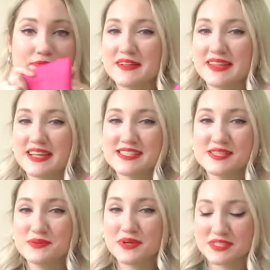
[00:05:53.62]
Let's see
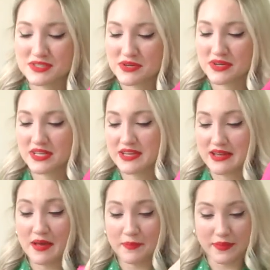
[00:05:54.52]
what's gonna
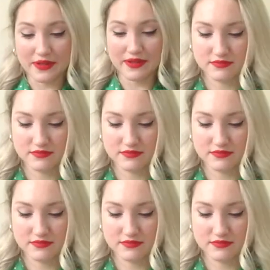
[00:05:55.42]
happen.